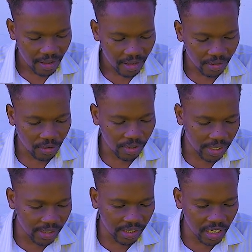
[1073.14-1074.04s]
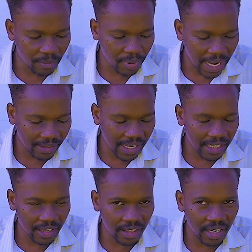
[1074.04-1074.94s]
So 16 plus
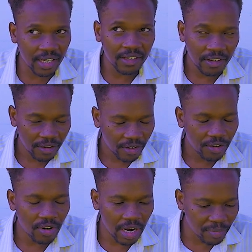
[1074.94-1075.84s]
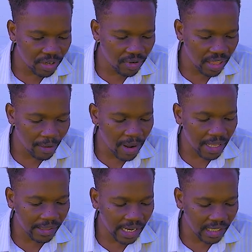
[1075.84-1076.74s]
33, you can be doing the
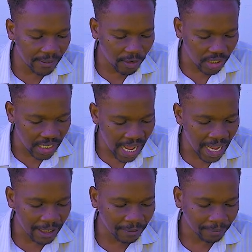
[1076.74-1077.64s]
math, that is 49.